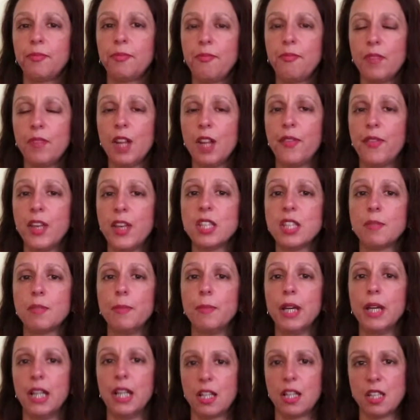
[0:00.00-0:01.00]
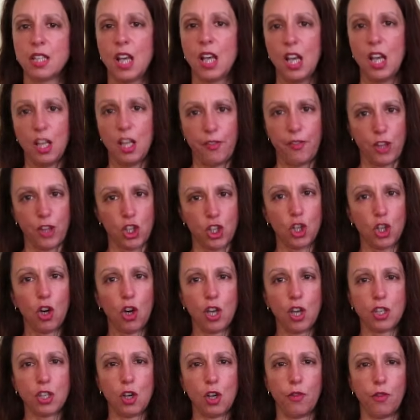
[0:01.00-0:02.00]
This means the choice
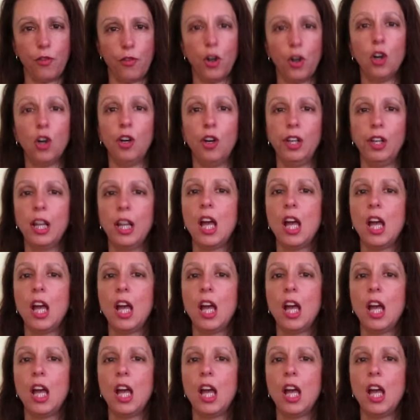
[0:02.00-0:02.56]
of oil